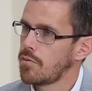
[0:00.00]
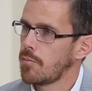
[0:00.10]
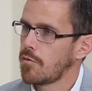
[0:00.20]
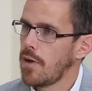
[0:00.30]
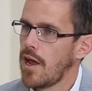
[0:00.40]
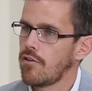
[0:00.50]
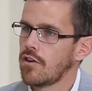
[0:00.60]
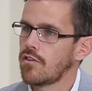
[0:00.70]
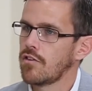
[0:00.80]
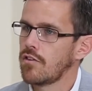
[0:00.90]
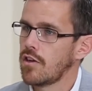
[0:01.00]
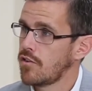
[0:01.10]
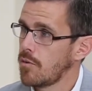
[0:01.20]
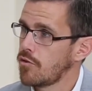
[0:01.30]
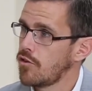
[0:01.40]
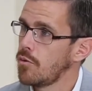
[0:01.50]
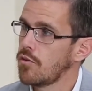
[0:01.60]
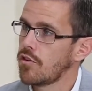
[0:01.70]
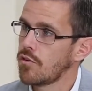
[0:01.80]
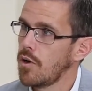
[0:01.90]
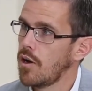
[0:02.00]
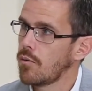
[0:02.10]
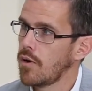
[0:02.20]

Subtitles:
perhaps parents and some students as well,